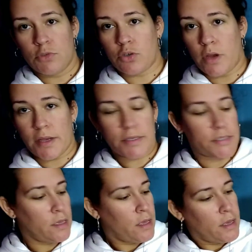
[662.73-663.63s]

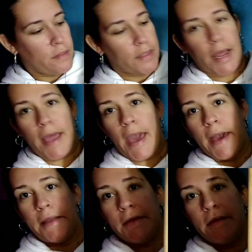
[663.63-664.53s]
trucks that I
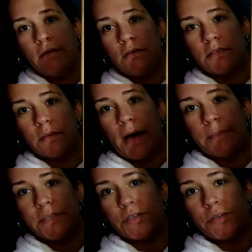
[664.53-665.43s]
added some
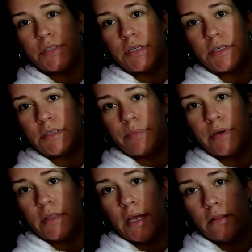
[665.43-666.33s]
popsicle sticks to
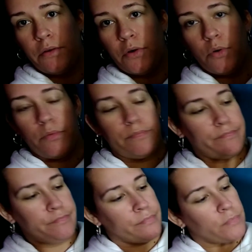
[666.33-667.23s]
put that little,
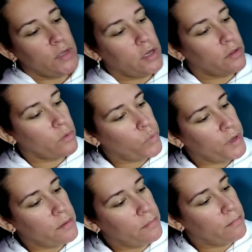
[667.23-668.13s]
you know, the
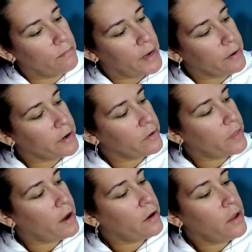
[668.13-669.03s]
wood barrier
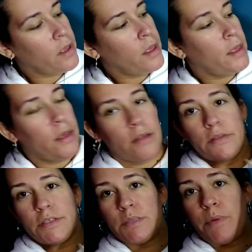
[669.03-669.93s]
there
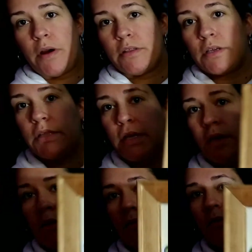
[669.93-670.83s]
this is part of the
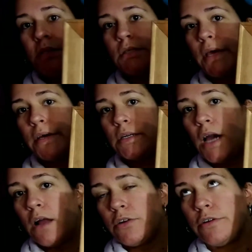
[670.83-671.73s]
cling and this is like a
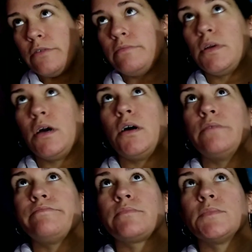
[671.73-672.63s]
dollar
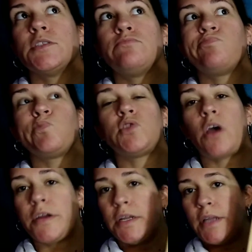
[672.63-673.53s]
um,
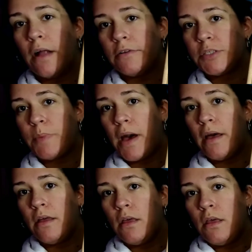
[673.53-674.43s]
target dollar
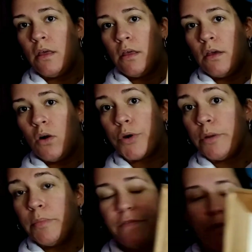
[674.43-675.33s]
spot
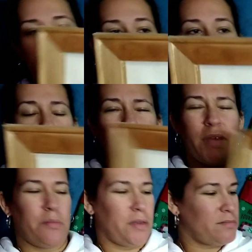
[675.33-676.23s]
ornament from last year
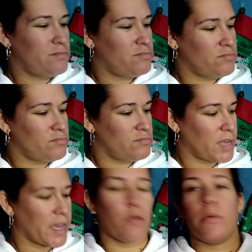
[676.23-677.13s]
maybe I can't